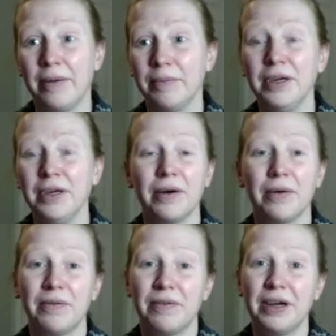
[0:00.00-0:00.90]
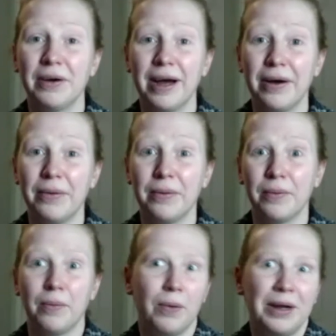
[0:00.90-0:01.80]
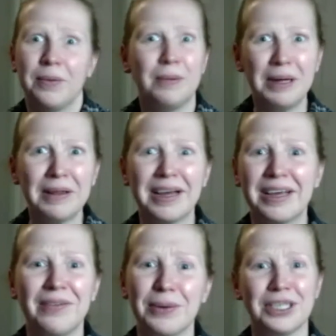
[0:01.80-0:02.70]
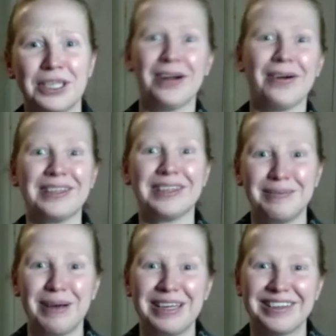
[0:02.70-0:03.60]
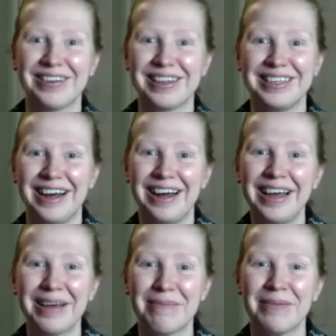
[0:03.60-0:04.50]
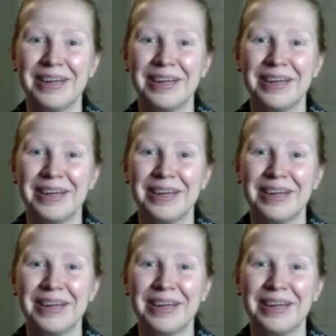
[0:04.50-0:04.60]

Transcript: you know, figure out what it would be like if you were sharing the space all the time.